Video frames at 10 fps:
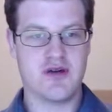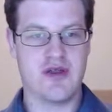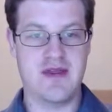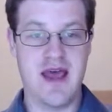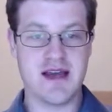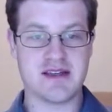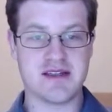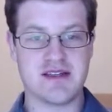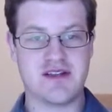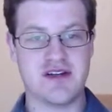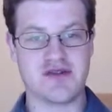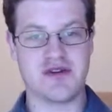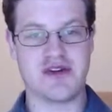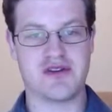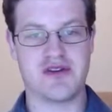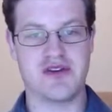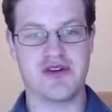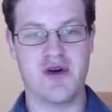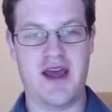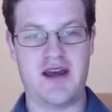Next just returns a
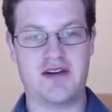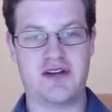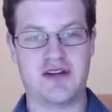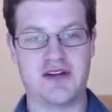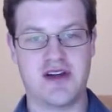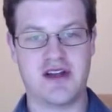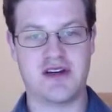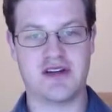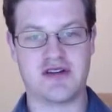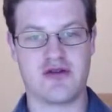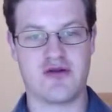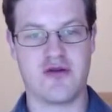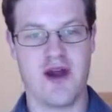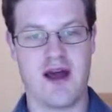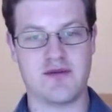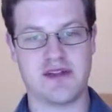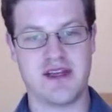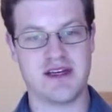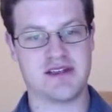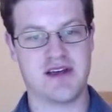new edge, and it just grabs the
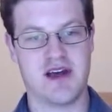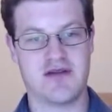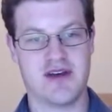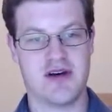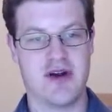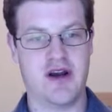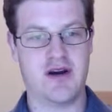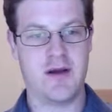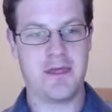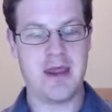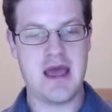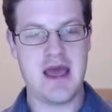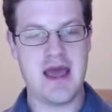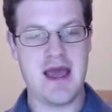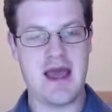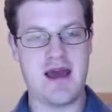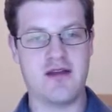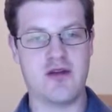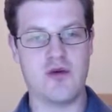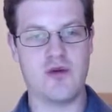next thing off the iterator.
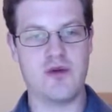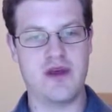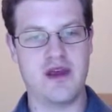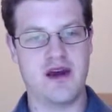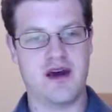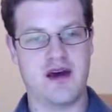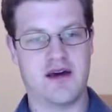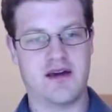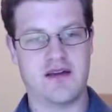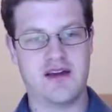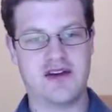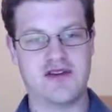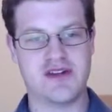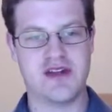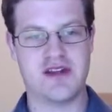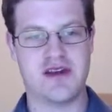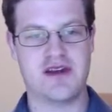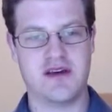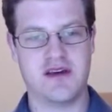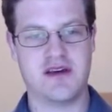And the interesting
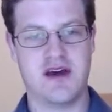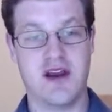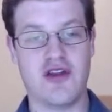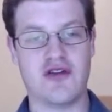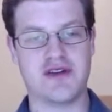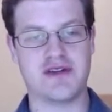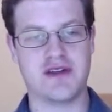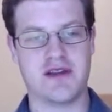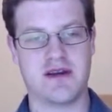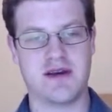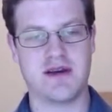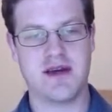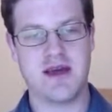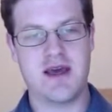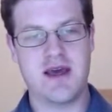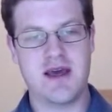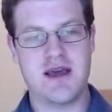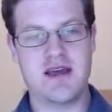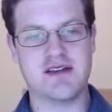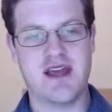thing, another interesting thing,
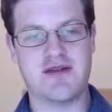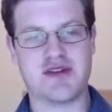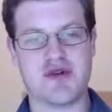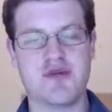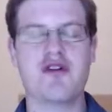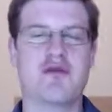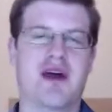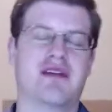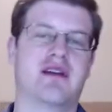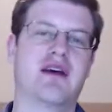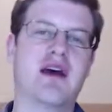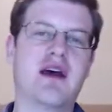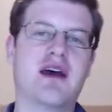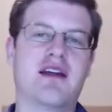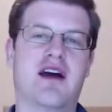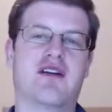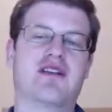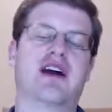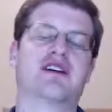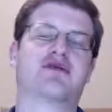is they have this remove method. Now in
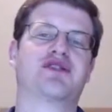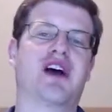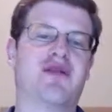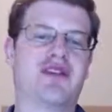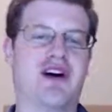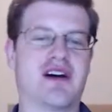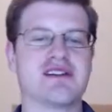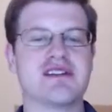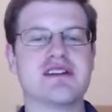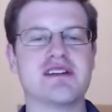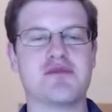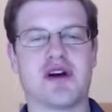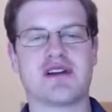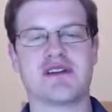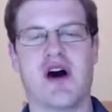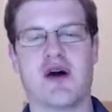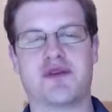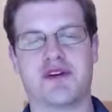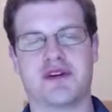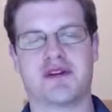the actual Javadocs, this is marked as
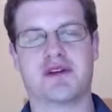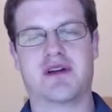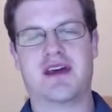optional.